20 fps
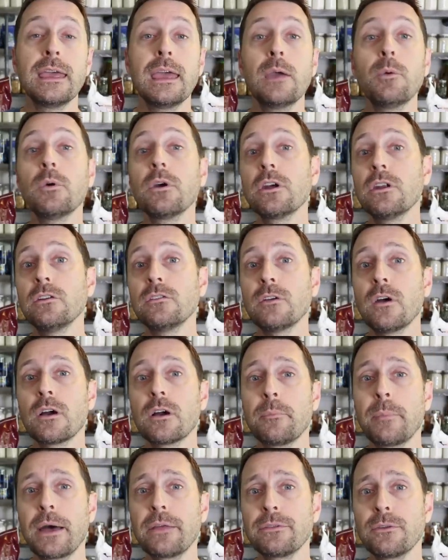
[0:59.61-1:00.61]
and we're gonna
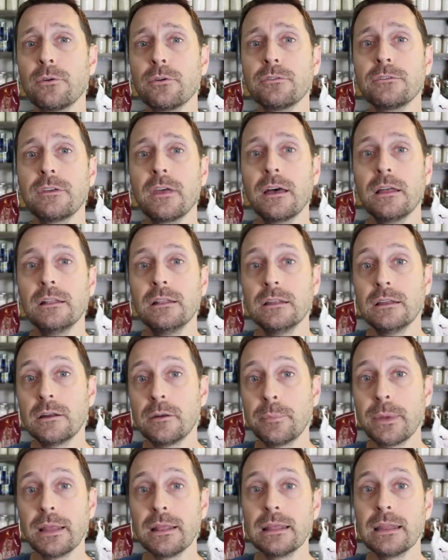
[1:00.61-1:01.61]
talk about those a
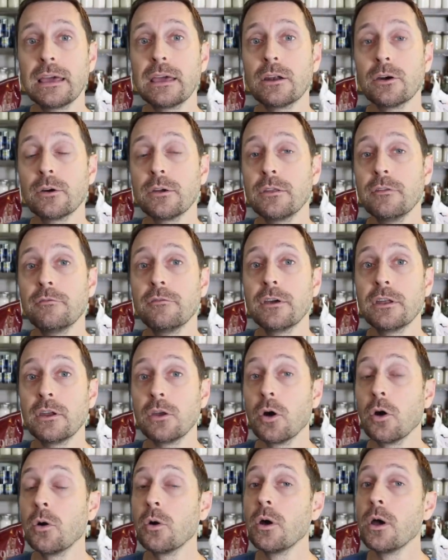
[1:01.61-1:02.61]
little bit later in the
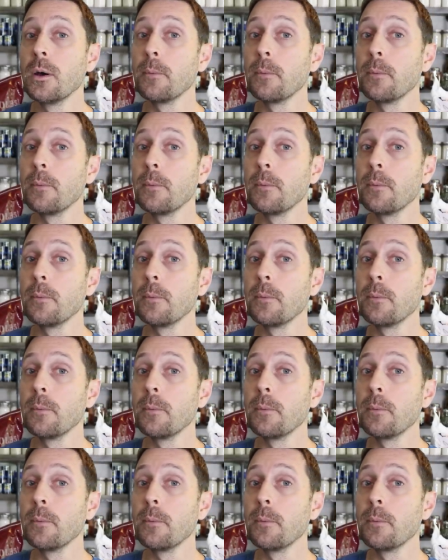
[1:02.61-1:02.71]
video.